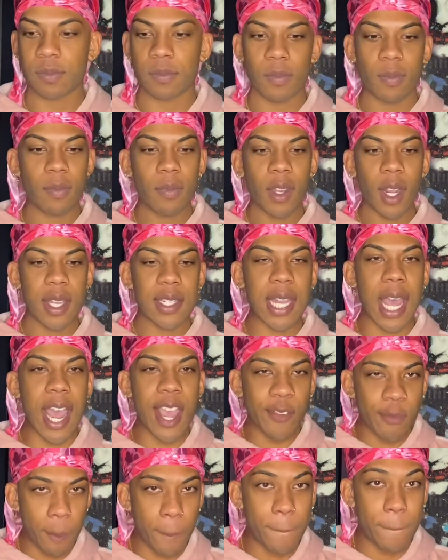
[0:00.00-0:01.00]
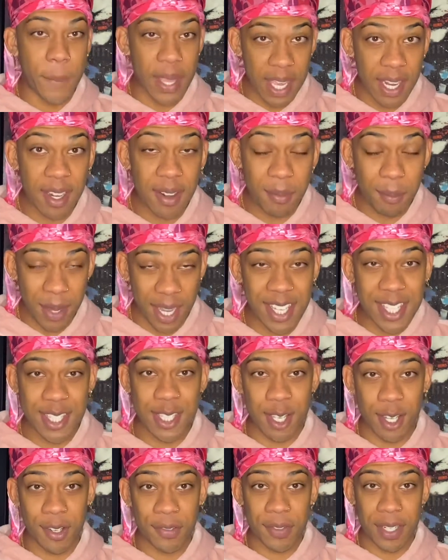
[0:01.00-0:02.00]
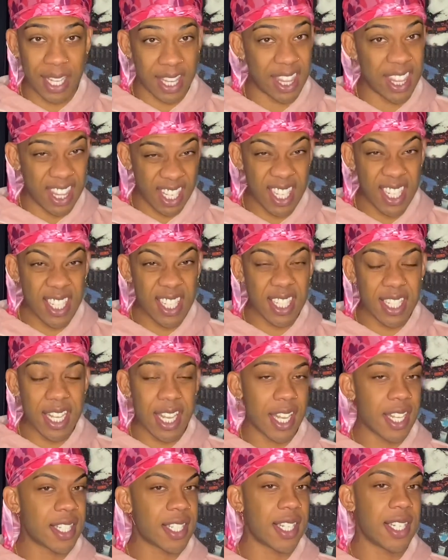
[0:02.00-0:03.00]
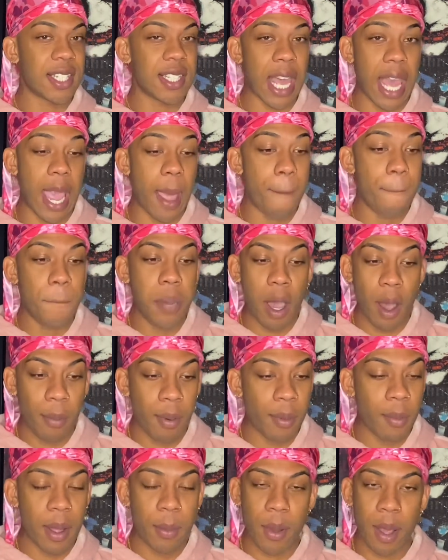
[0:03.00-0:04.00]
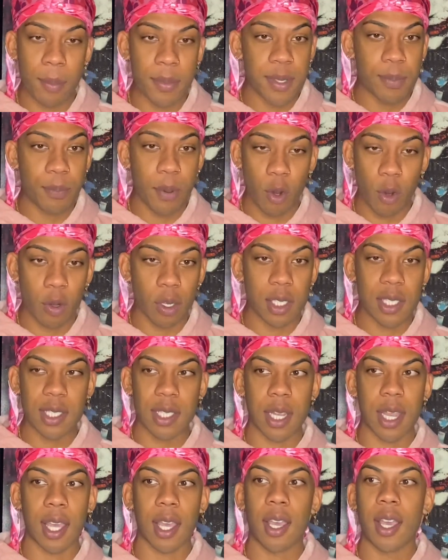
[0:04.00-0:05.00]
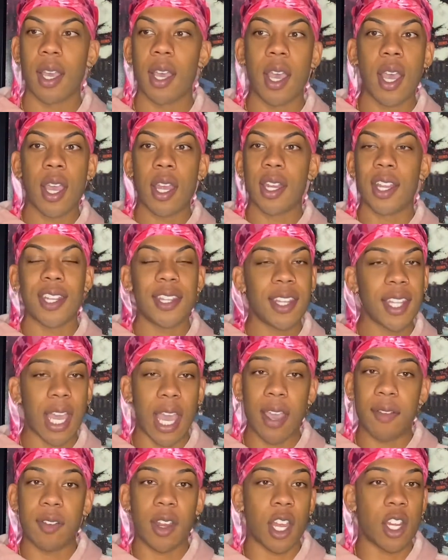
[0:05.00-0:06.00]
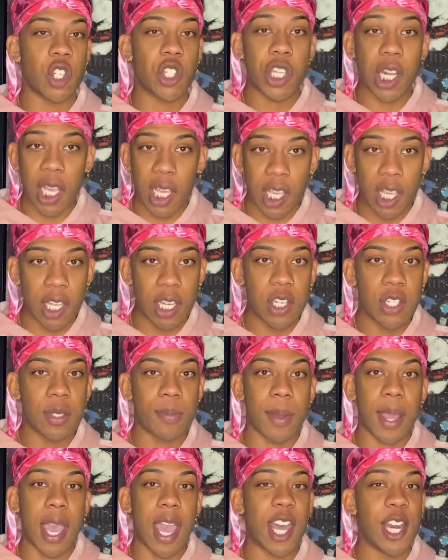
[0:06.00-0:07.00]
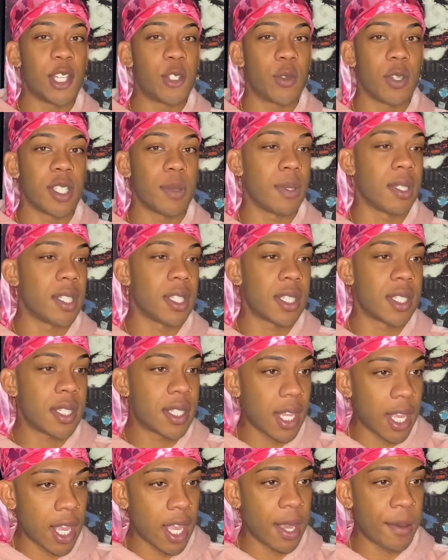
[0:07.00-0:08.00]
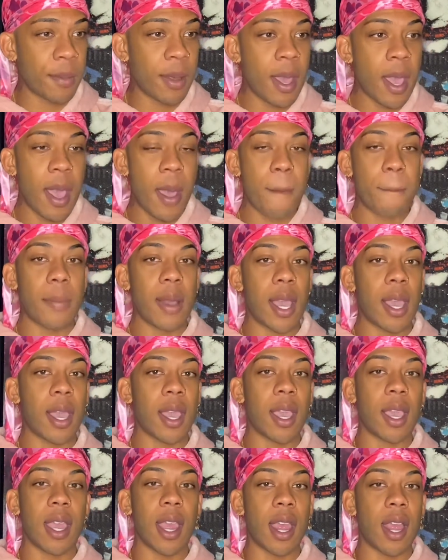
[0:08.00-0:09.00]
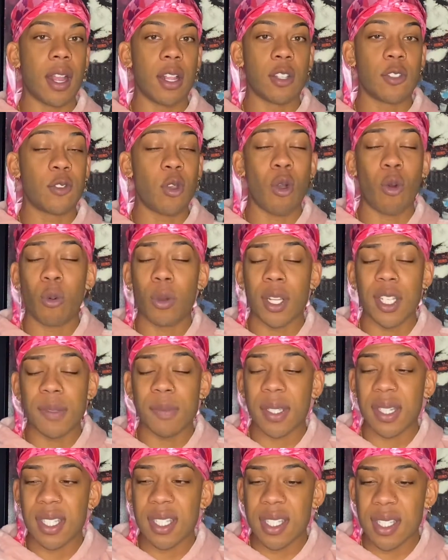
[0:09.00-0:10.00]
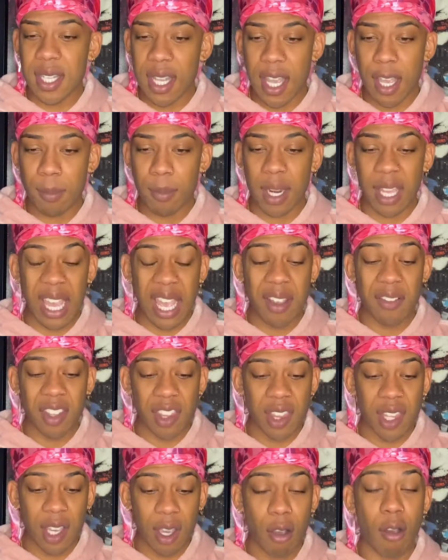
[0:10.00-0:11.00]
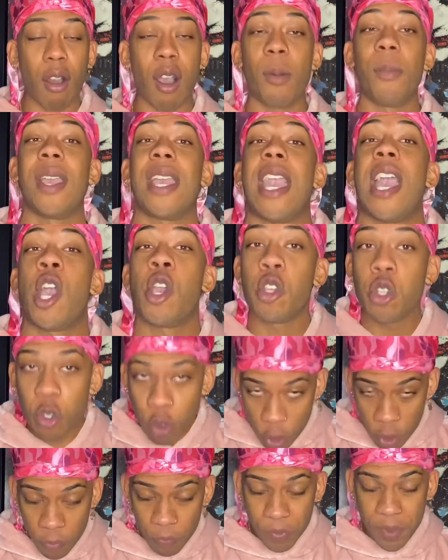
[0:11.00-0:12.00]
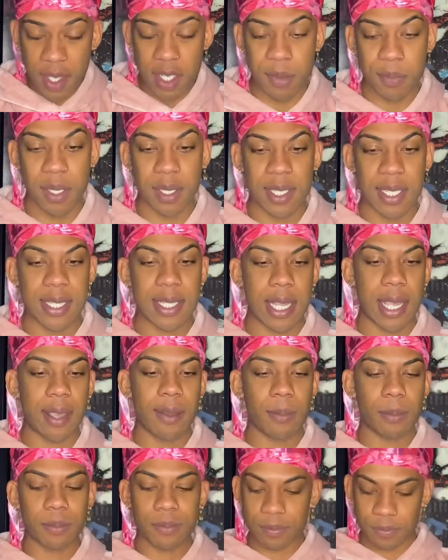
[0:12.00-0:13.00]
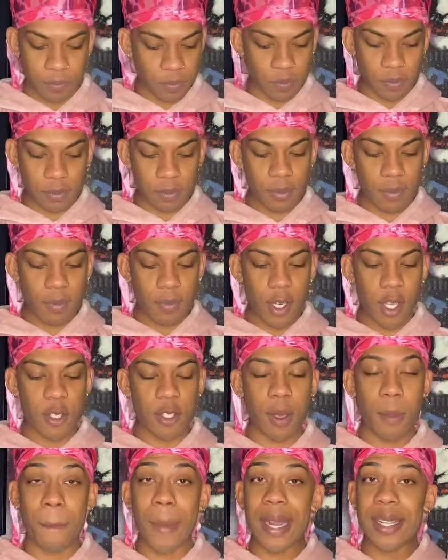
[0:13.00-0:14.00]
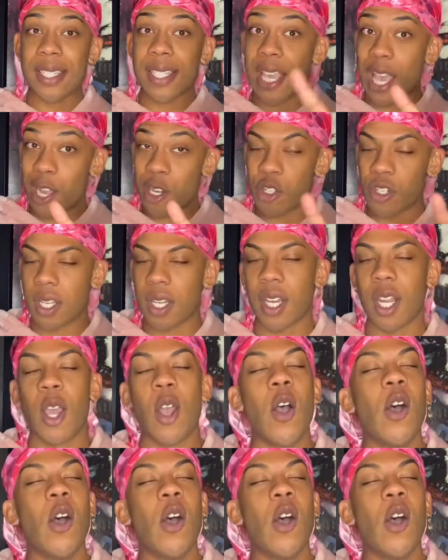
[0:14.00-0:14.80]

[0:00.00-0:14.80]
Because I've been myself like this since I pop up my mom's pokes. Like, nothing, I have not changed. My attitude has been the same. My tone has been the same. Like, everything coming at you has been the same. So back to Katrin.